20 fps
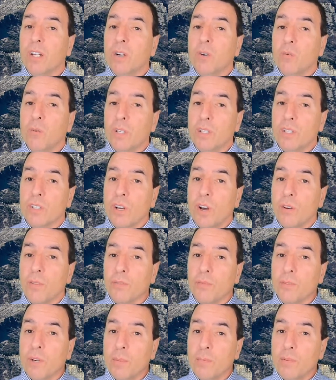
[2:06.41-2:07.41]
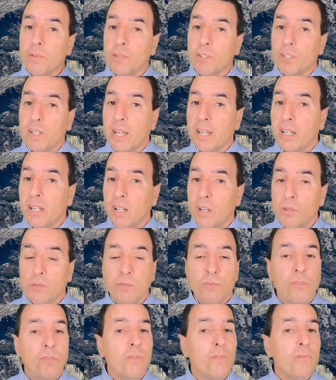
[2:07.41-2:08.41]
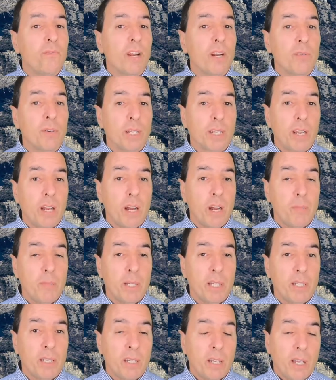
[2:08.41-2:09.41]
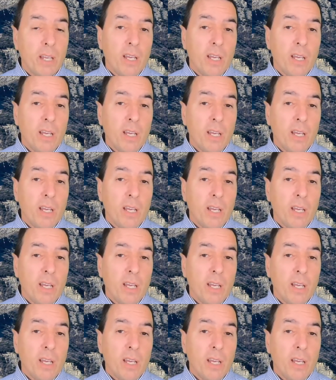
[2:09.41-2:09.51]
We saw three percent loans were very common.